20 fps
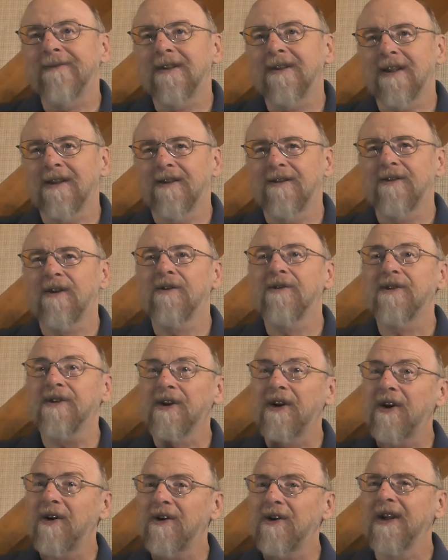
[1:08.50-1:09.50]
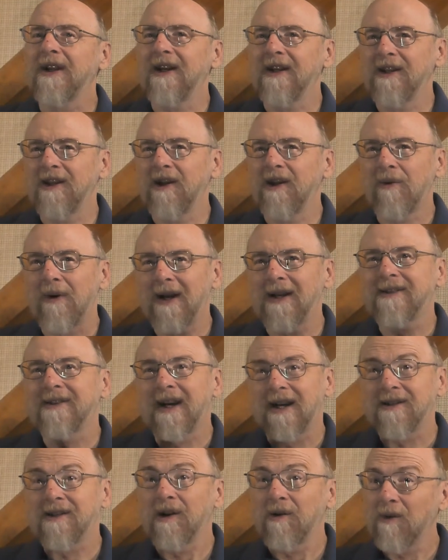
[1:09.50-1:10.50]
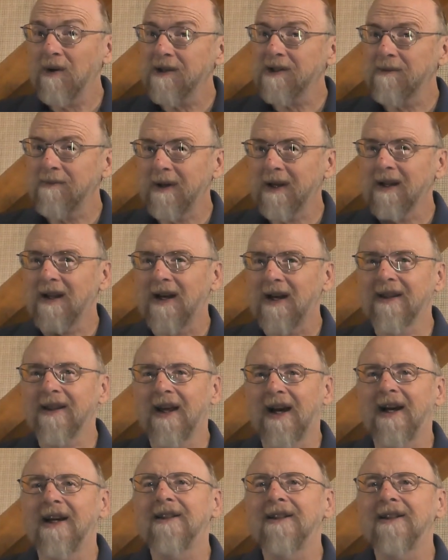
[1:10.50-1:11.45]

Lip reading: Social Security in the U.S. actually works a bit like that.